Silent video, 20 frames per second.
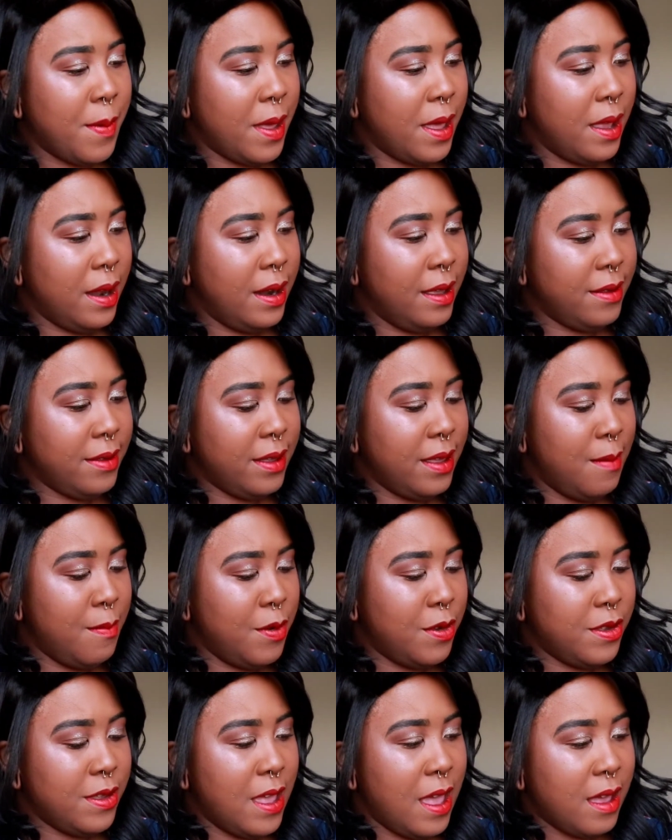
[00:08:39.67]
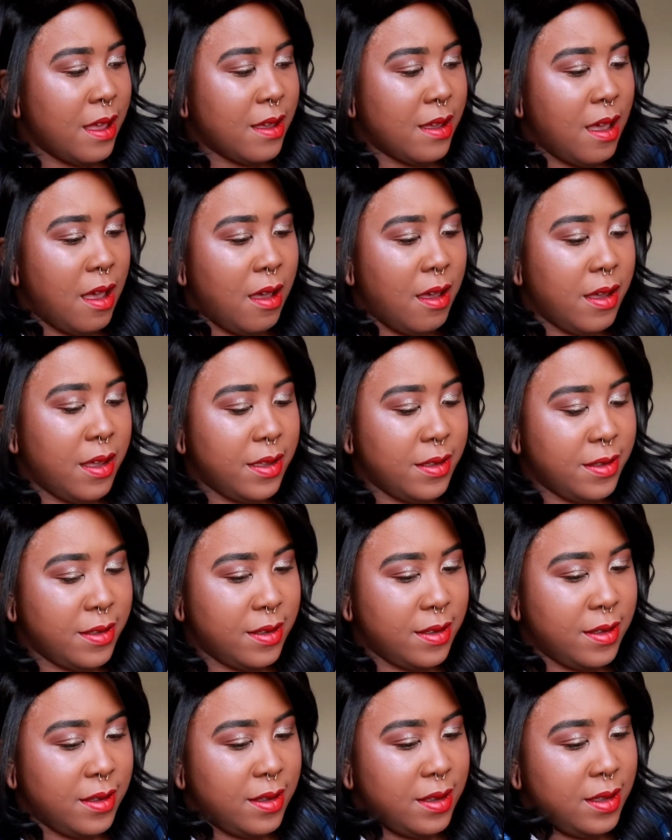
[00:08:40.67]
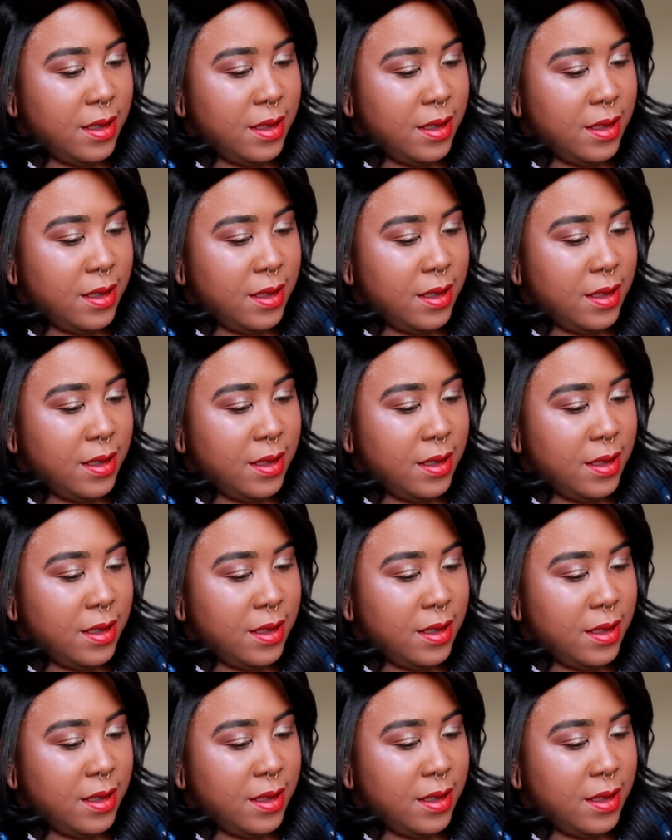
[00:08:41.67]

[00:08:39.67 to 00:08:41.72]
but let's see how much that costs.